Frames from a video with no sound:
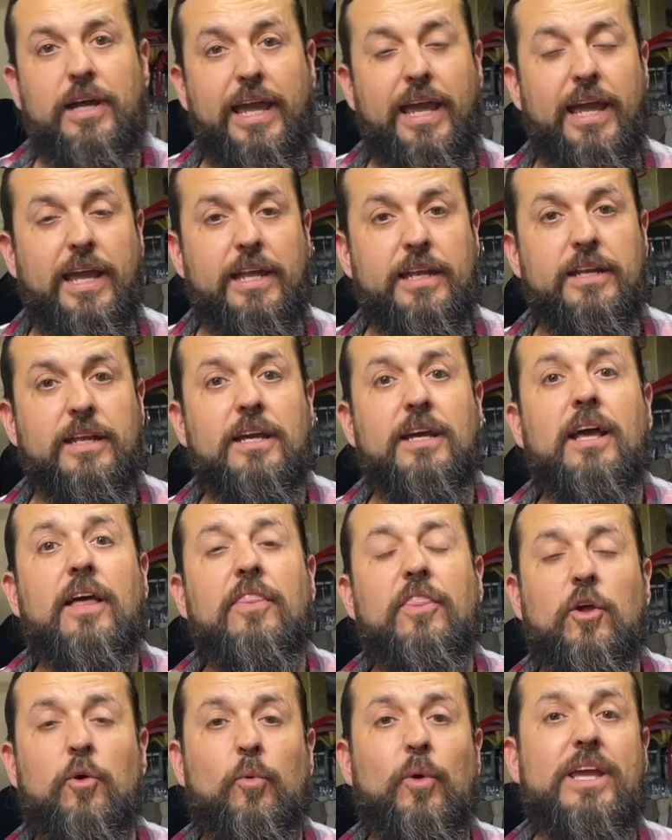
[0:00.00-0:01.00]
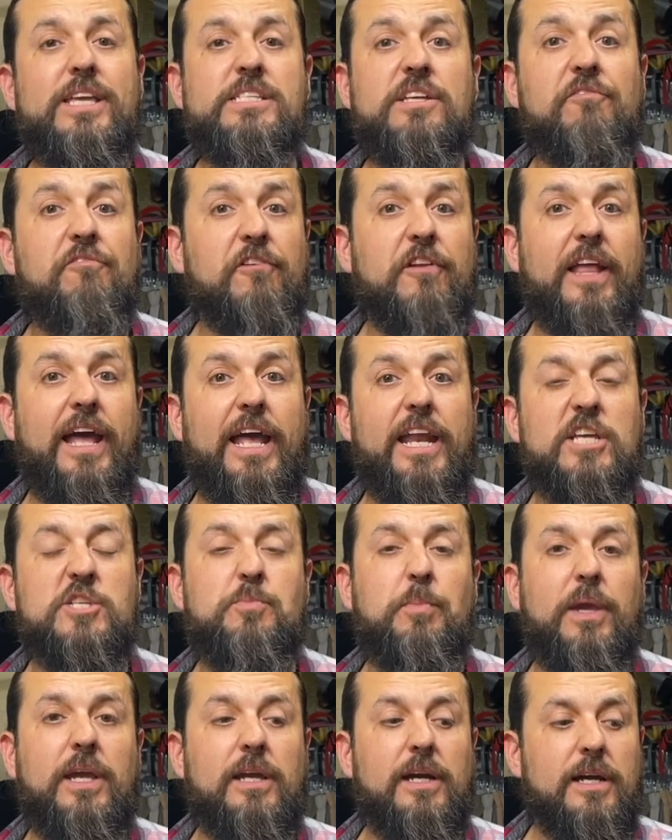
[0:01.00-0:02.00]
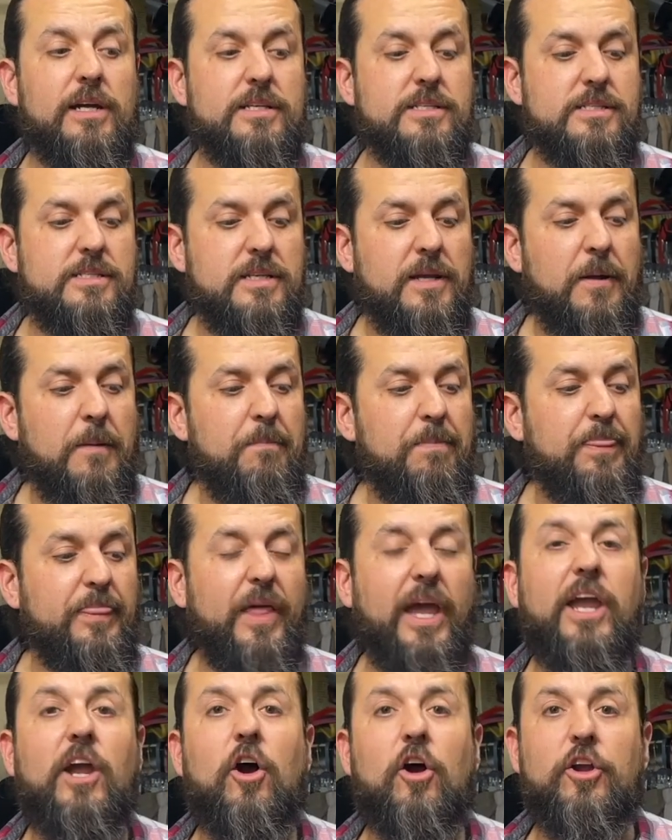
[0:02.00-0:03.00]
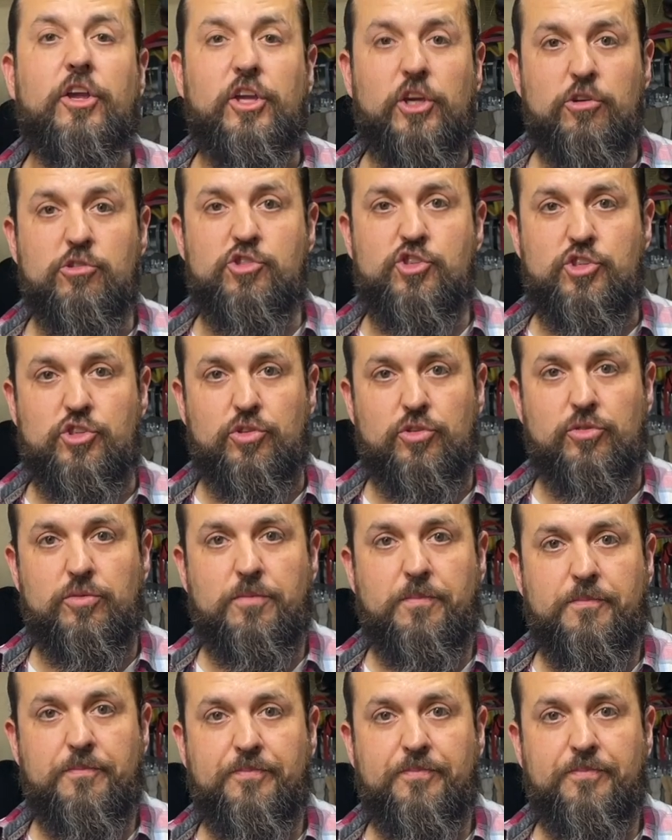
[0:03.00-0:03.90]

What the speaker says: And the reason for that is because they are used to